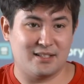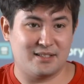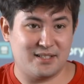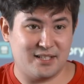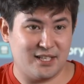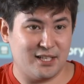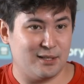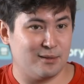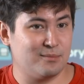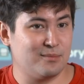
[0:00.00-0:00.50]

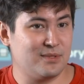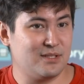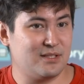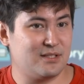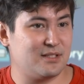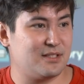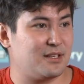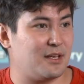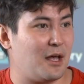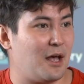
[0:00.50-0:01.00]

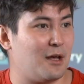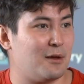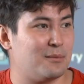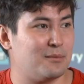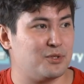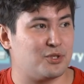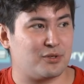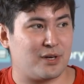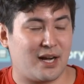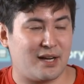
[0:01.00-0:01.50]
teams
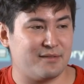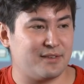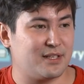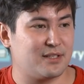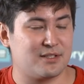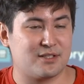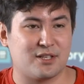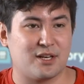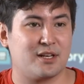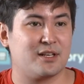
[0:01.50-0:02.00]

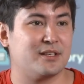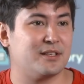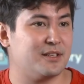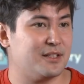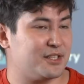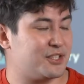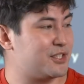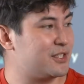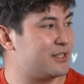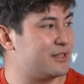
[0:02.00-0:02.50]
driving certain
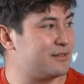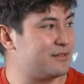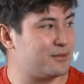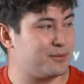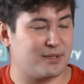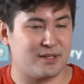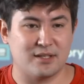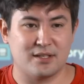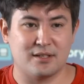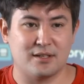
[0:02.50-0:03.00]
initiatives
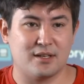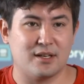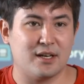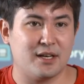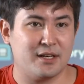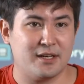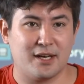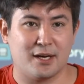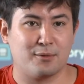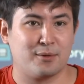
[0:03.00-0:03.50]
within
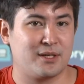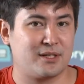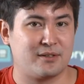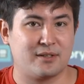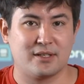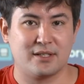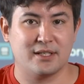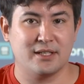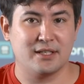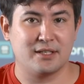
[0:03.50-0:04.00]
a network
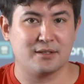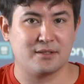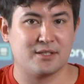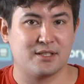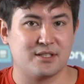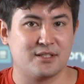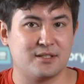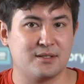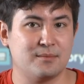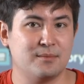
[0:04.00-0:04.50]
or an
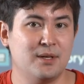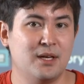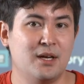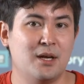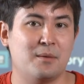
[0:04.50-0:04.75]
ecosystem.